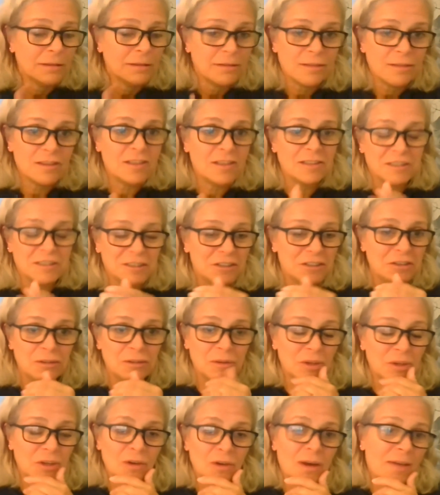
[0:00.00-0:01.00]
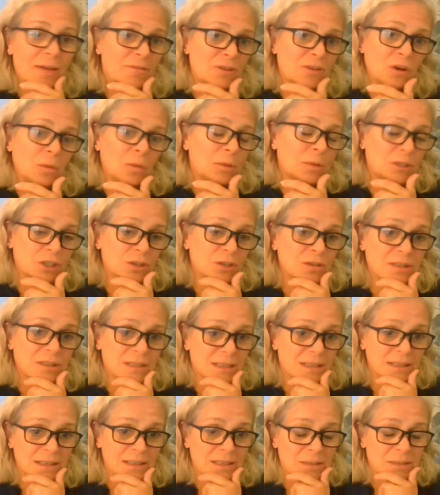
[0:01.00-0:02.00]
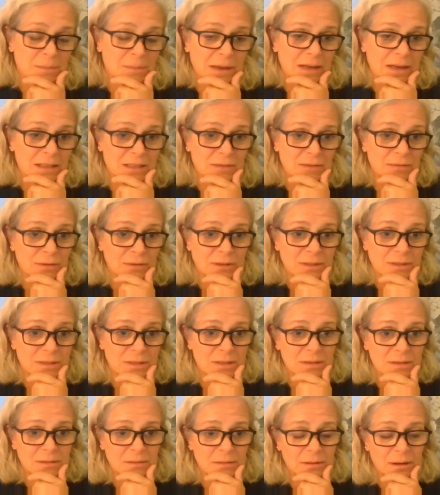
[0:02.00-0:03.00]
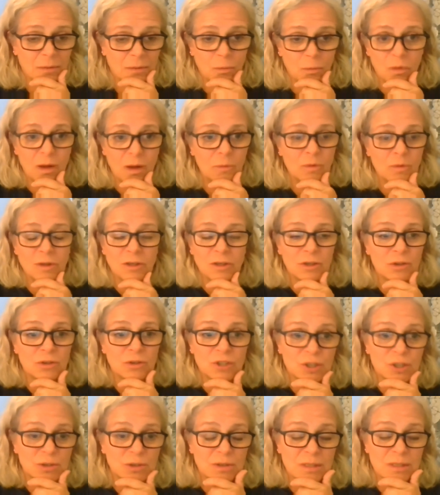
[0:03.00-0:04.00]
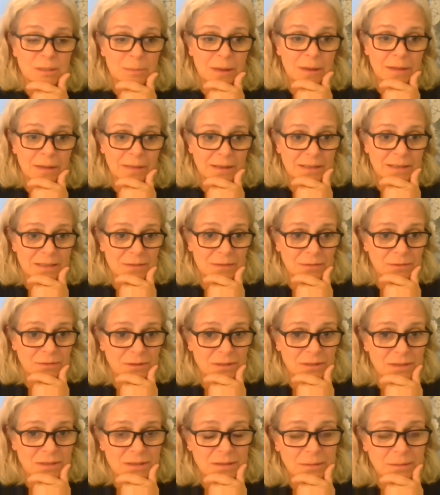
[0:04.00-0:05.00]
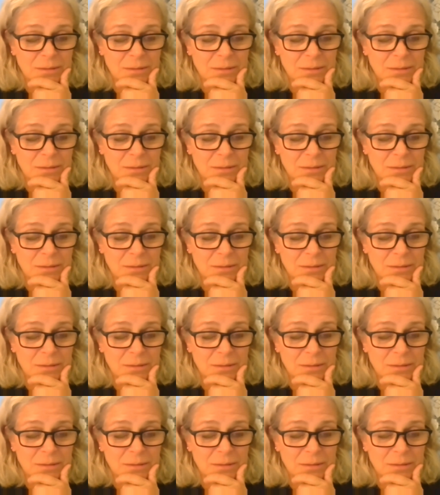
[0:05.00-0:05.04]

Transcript: that you have an opportunity to make a difference, and why wouldn't you choose to make that difference?